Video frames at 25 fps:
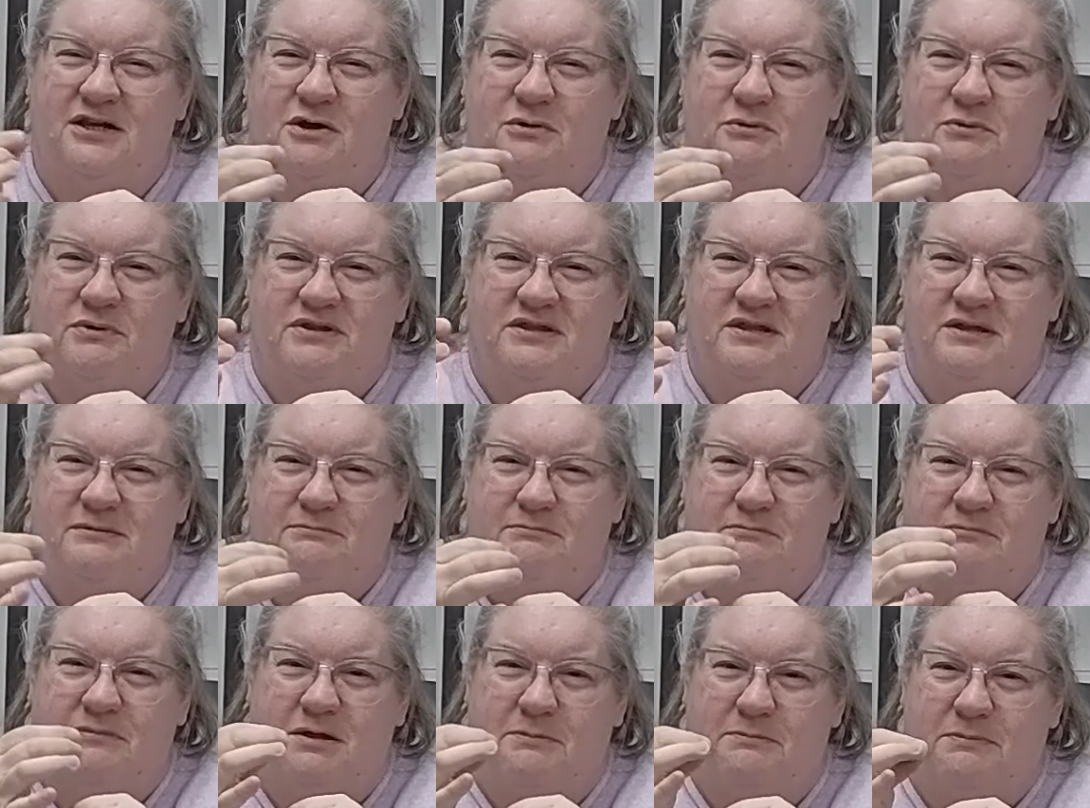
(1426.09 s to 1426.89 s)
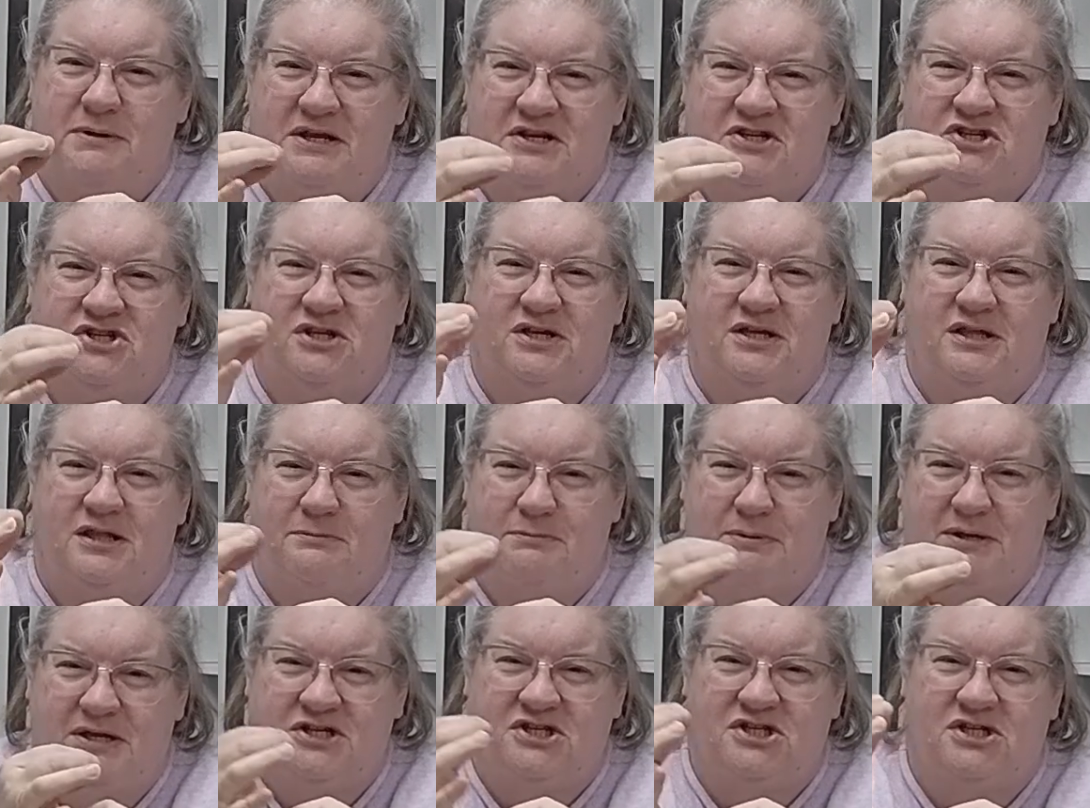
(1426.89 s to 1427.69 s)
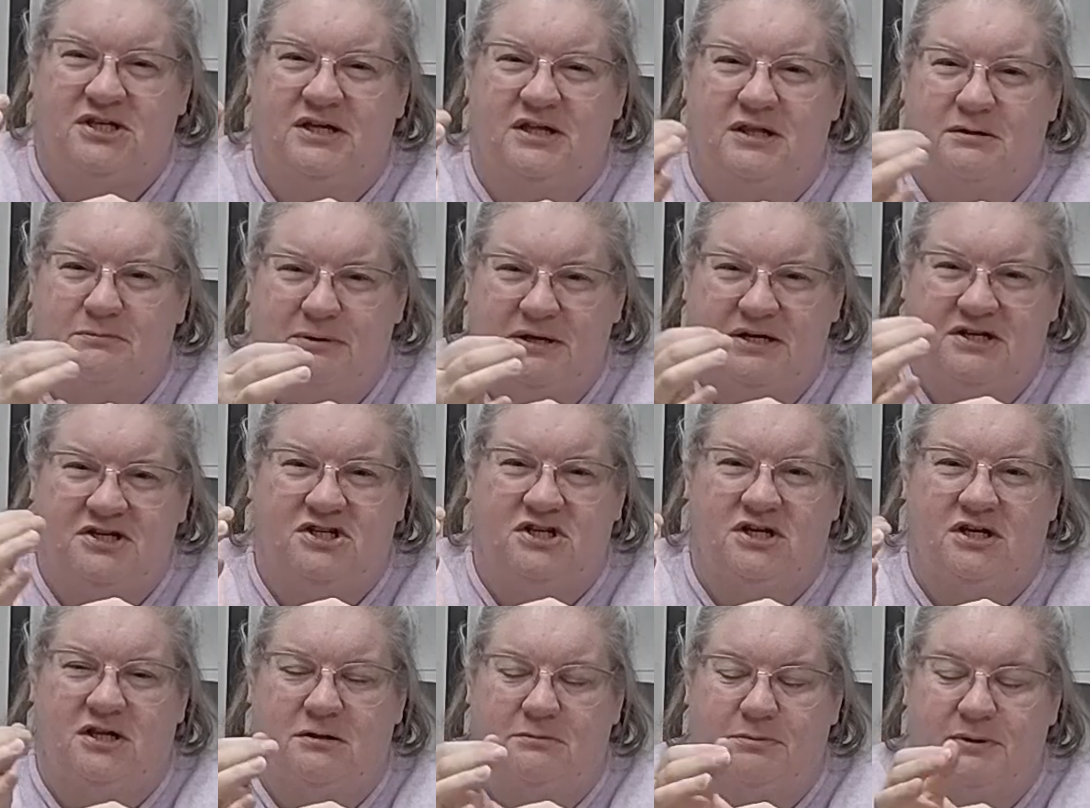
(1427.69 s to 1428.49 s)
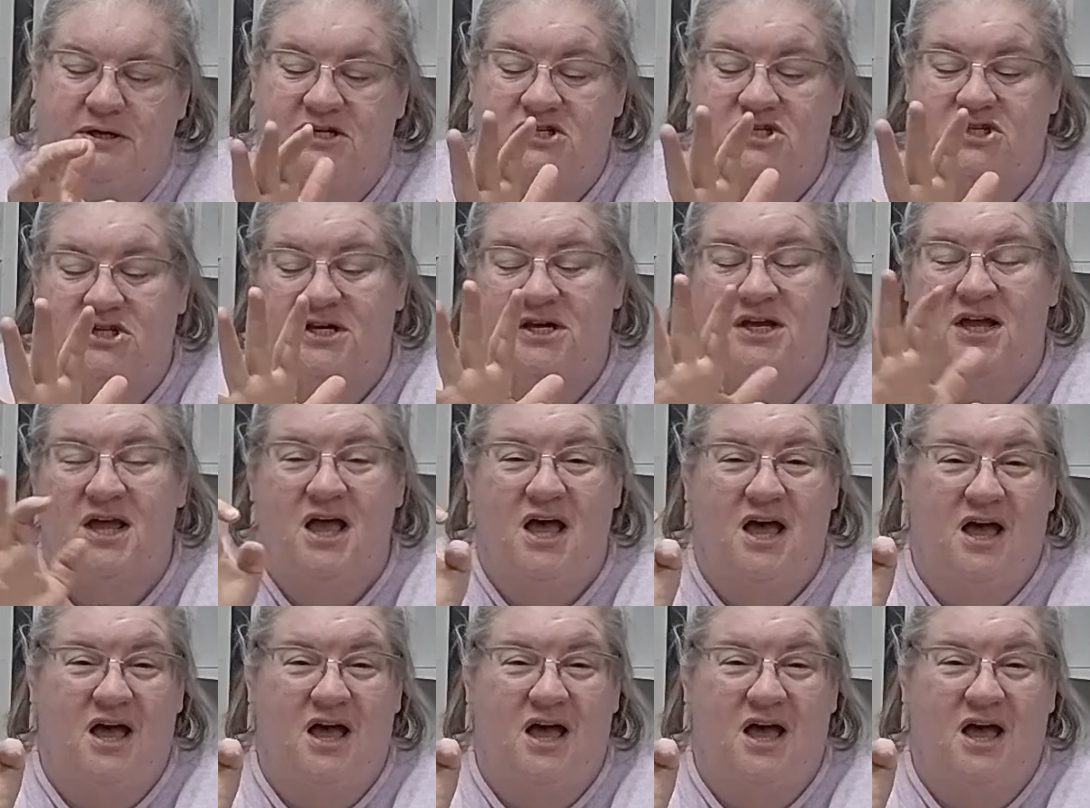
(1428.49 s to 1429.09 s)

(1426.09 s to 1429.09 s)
with the pinching and the pinching and the pinching and the pinching,